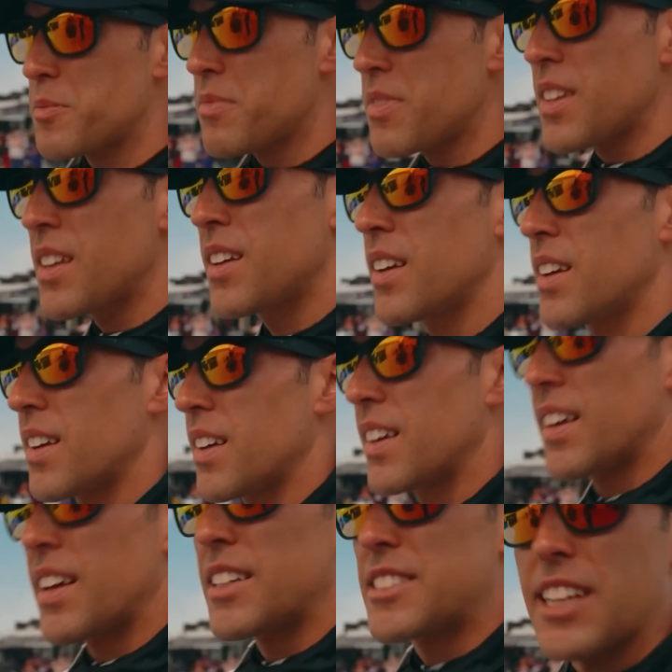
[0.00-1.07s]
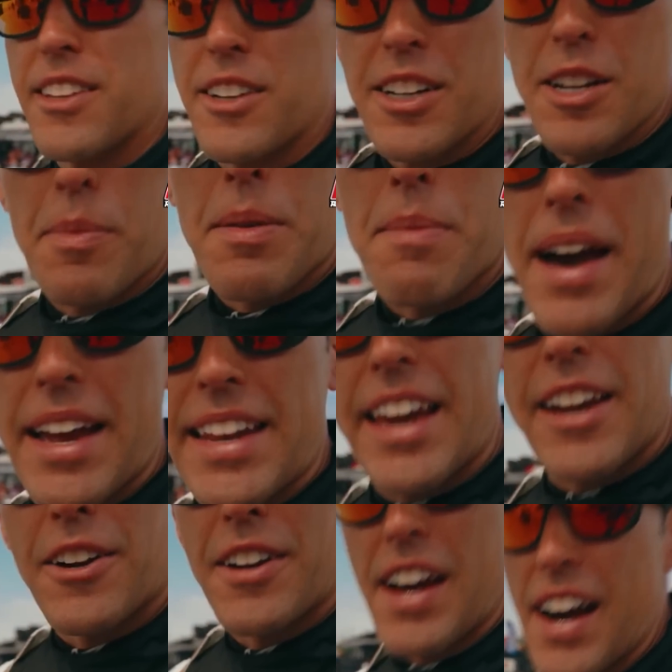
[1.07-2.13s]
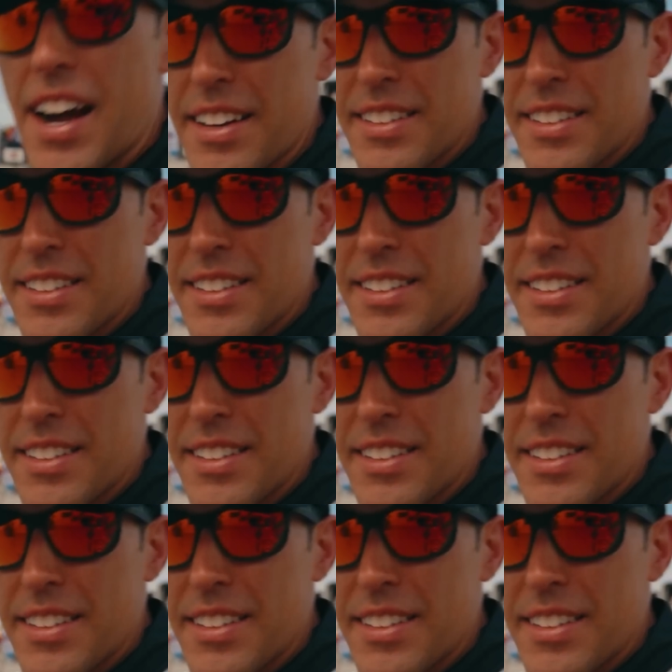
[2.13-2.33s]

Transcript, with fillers: of this video, but a lot